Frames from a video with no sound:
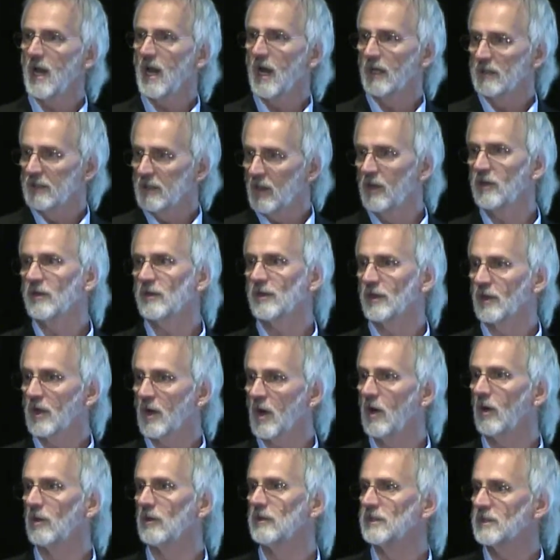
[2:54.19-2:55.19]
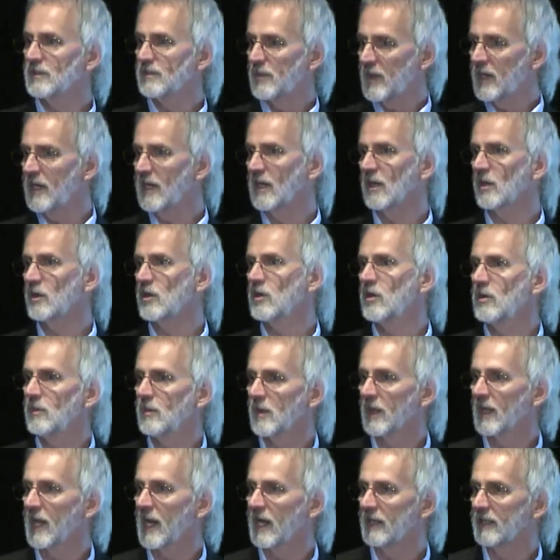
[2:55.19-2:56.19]
a lot of the gold is being
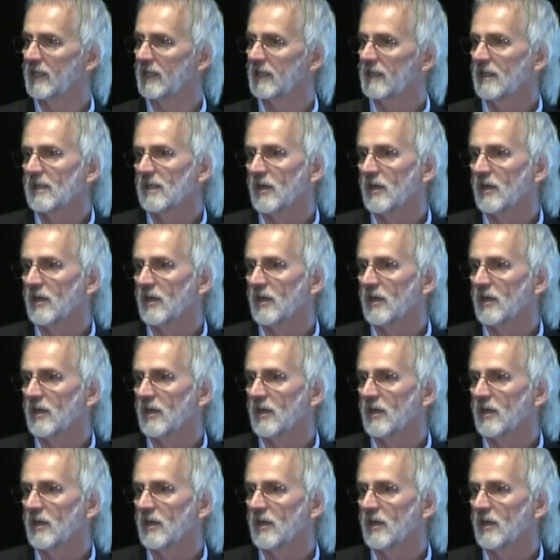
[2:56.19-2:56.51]
accumulated.